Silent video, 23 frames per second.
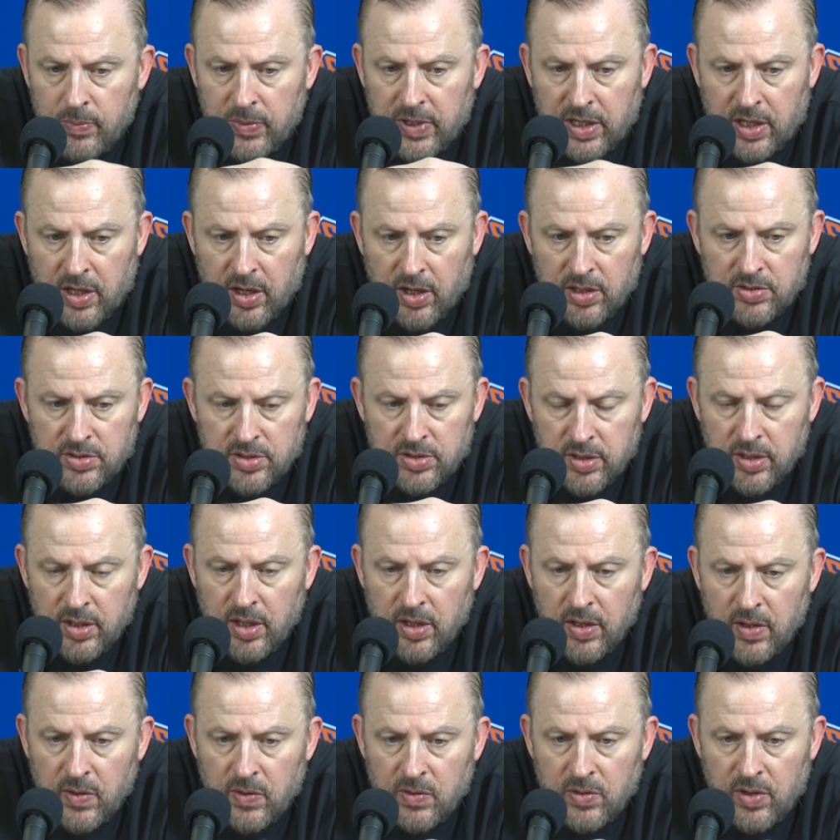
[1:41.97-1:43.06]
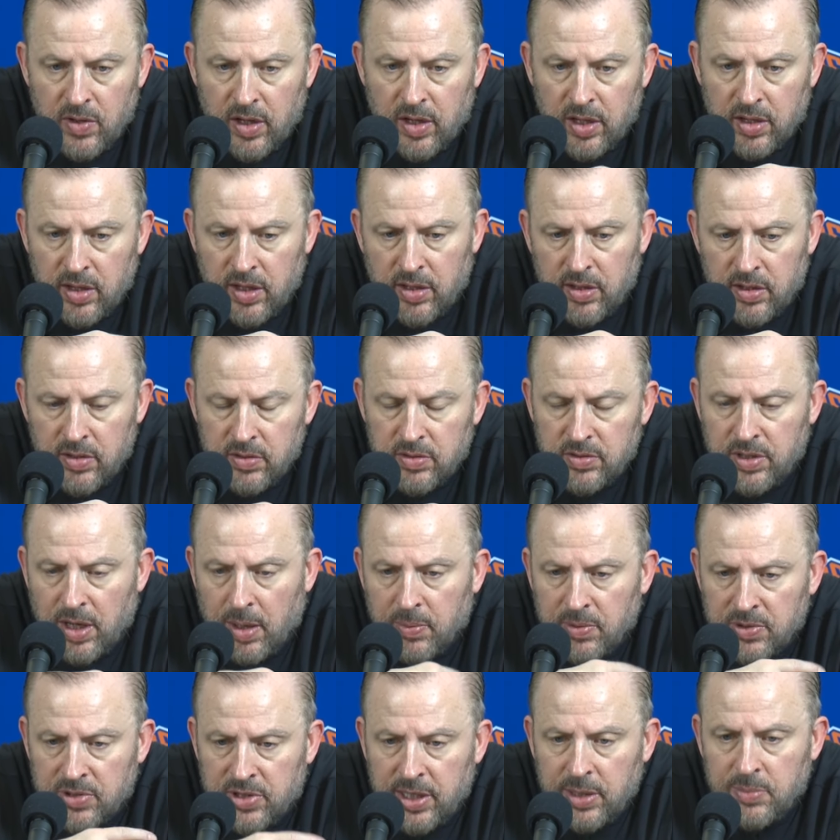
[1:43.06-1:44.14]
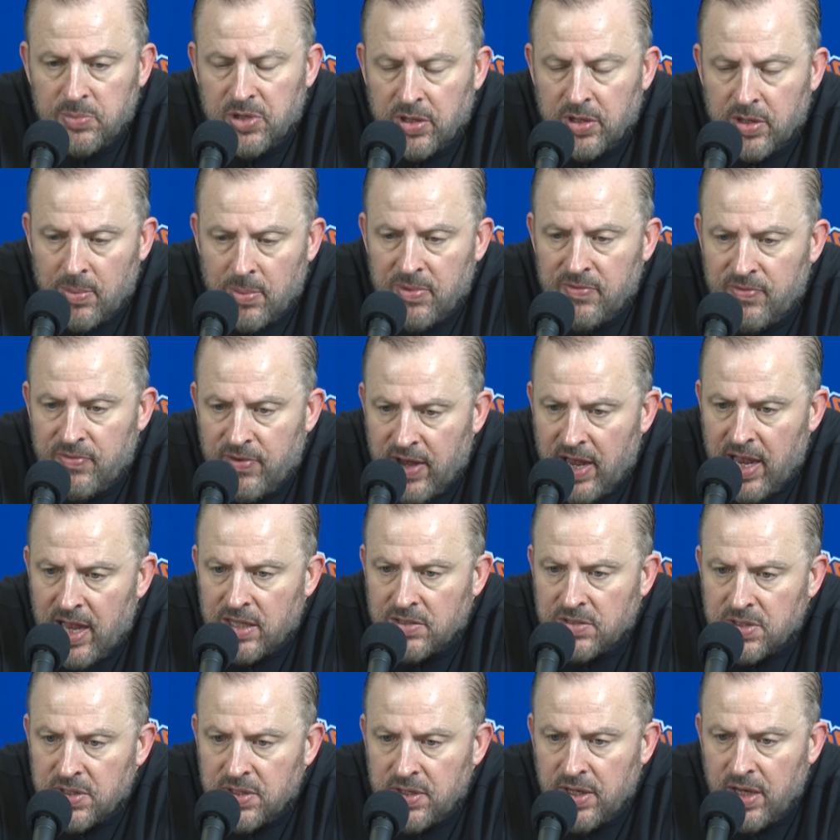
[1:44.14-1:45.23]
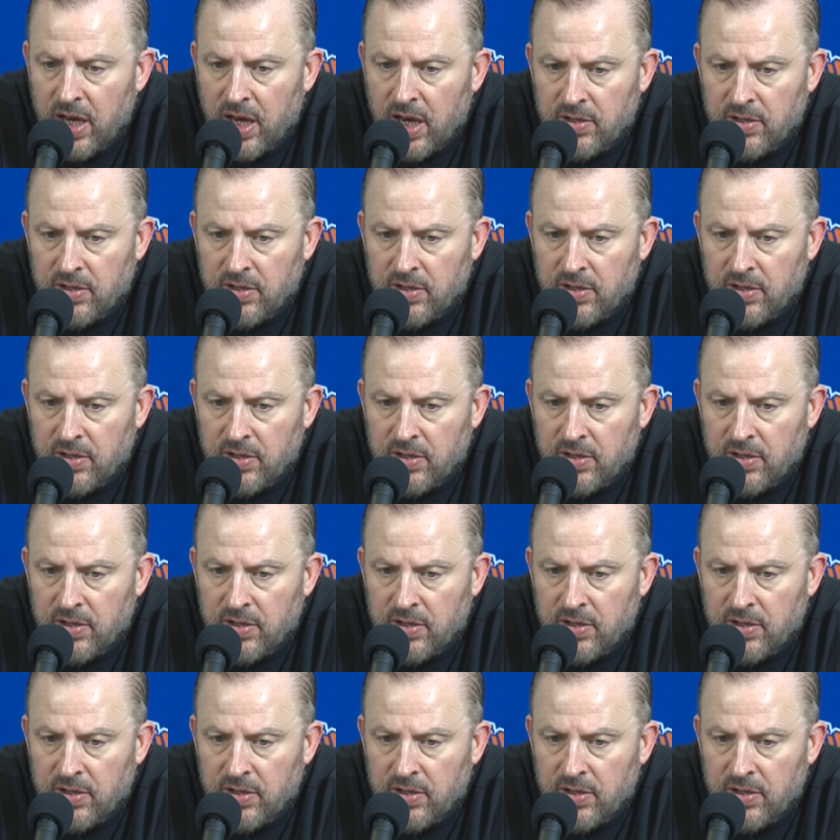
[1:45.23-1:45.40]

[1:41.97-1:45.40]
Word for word: because the the double teams are coming fast.